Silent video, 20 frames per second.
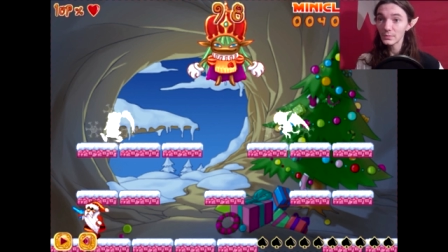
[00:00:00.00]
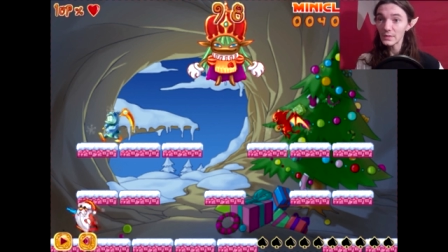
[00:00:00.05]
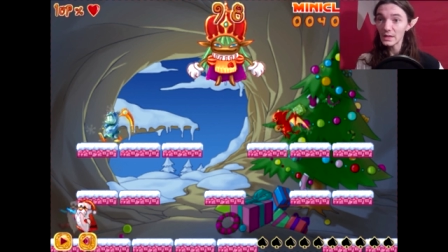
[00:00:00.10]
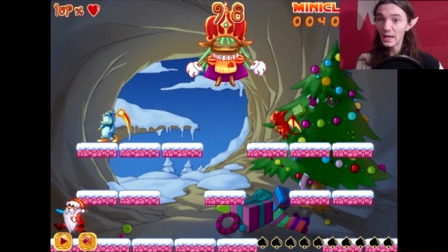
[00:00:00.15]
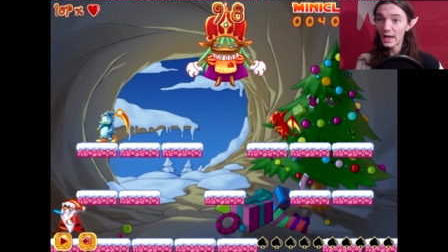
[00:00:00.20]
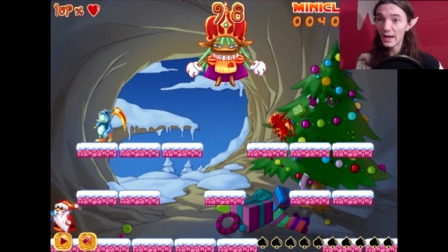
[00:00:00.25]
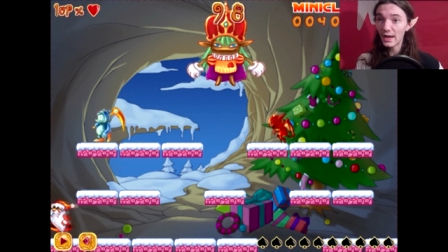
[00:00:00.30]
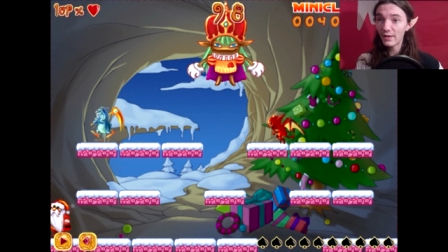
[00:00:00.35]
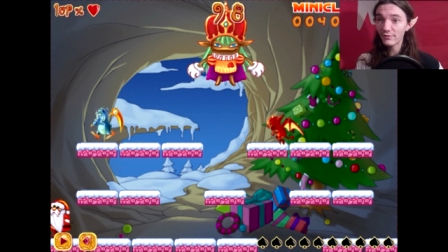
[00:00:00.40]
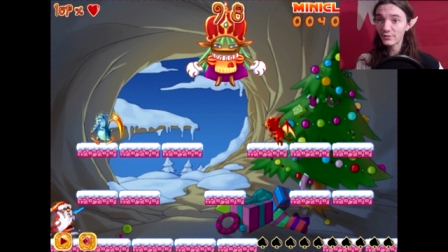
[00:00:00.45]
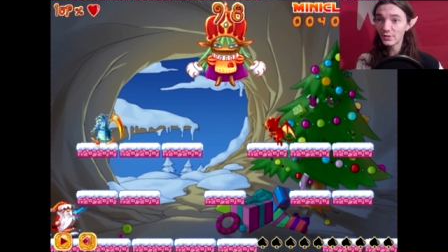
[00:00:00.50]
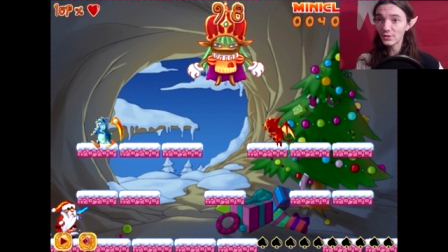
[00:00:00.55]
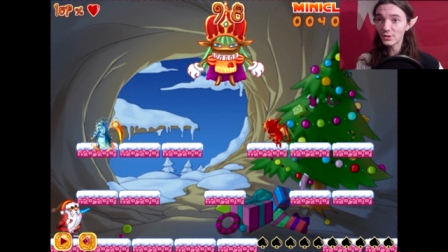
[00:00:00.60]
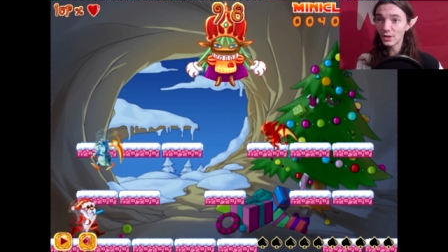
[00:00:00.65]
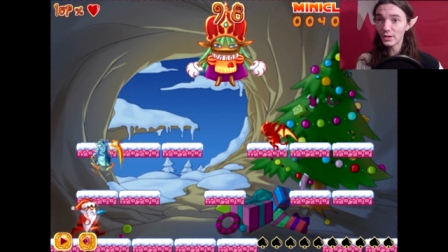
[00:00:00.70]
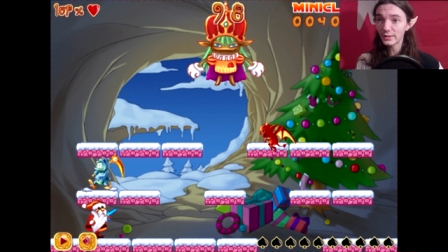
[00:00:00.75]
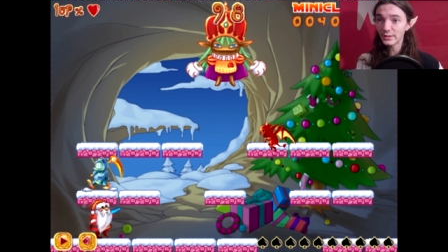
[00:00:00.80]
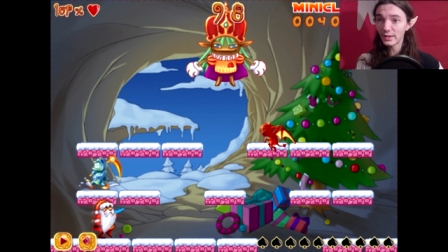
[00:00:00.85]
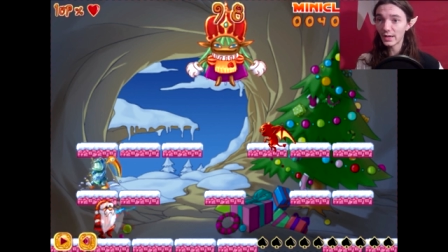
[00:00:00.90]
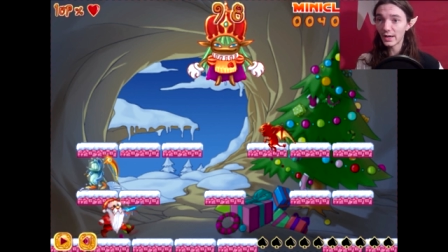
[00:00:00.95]
I have to
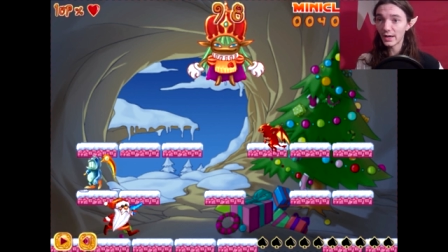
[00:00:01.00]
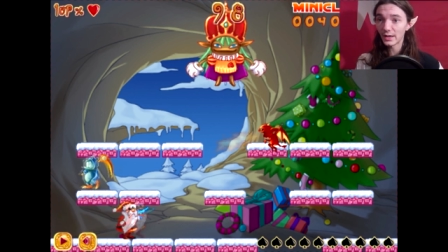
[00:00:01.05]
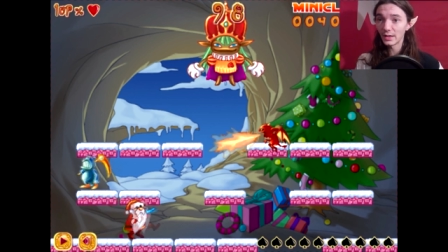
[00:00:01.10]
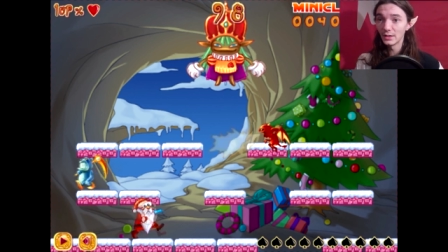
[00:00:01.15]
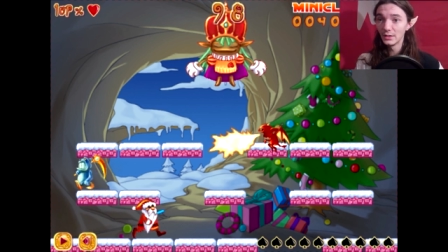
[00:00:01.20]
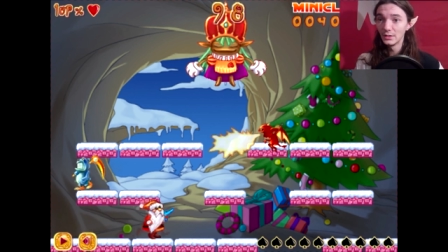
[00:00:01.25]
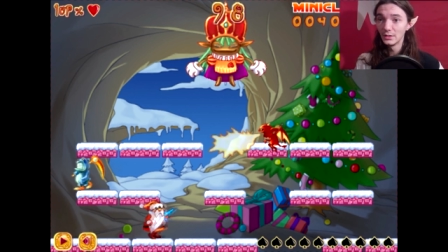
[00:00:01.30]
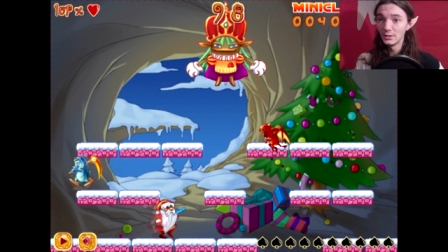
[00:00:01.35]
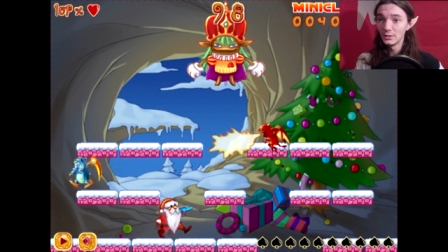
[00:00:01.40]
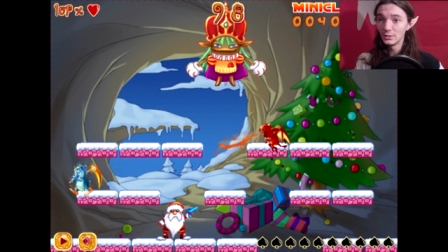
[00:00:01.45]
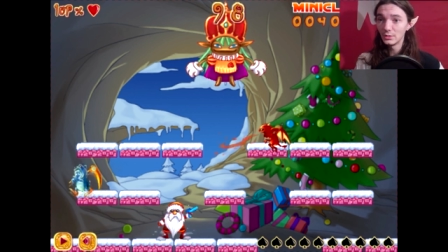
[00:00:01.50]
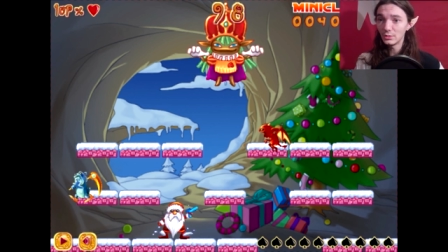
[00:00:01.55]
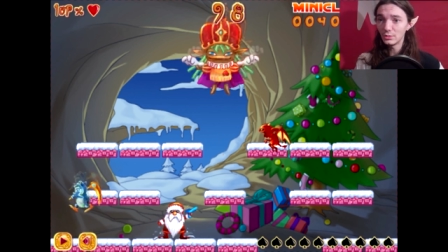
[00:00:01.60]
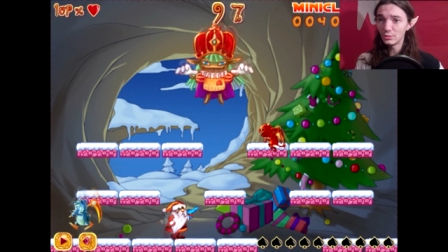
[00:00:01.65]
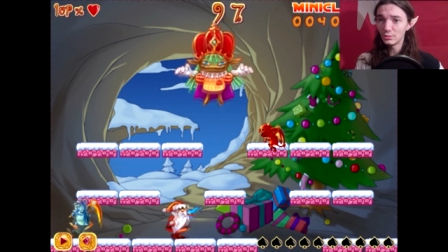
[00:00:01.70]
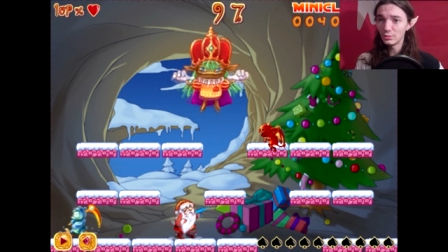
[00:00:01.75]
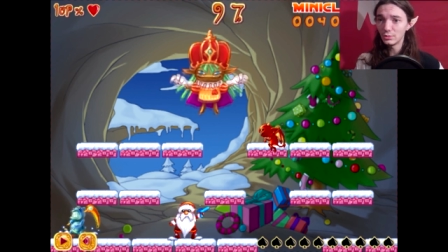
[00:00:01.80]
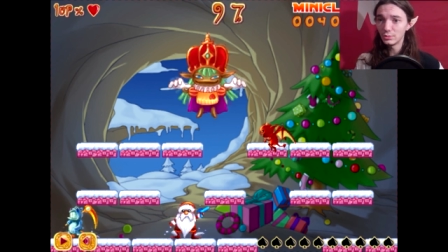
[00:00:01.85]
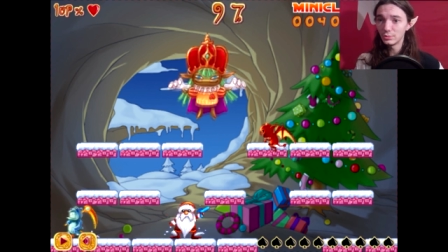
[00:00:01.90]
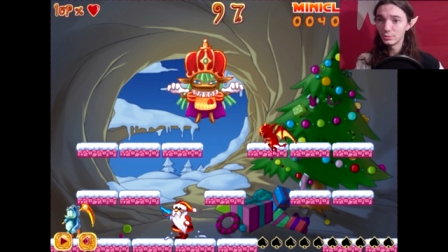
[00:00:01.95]
not die.
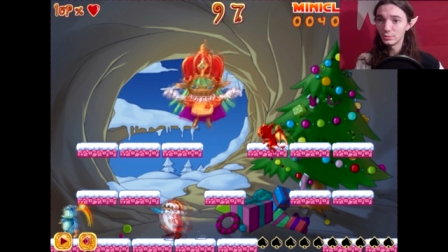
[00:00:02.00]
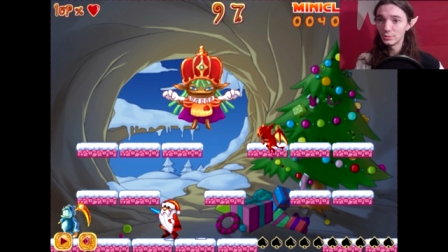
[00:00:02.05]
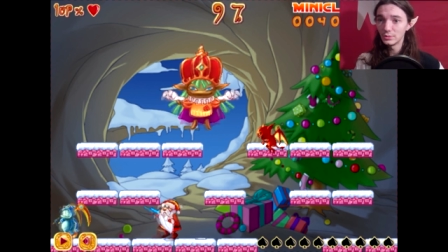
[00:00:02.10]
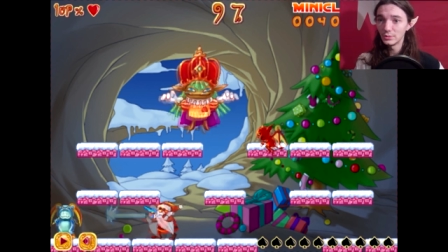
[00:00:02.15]
Oh.